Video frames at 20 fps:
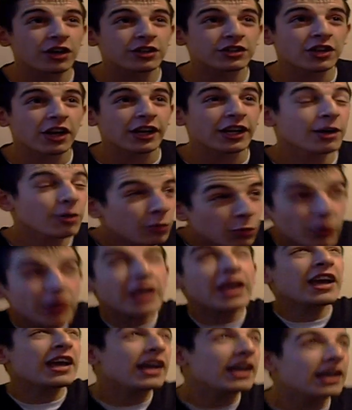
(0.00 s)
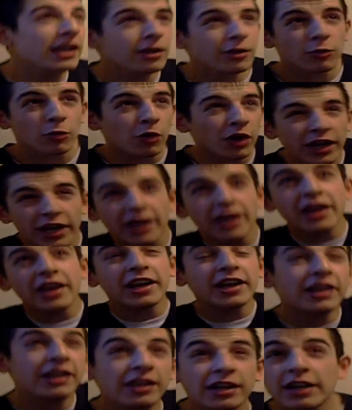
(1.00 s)
I was like, wee,
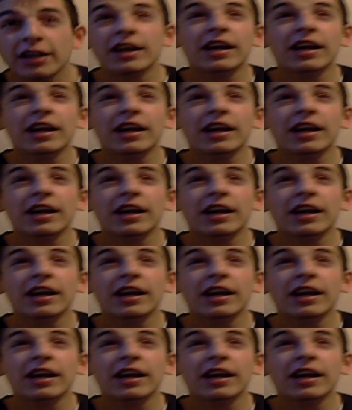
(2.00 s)
wee.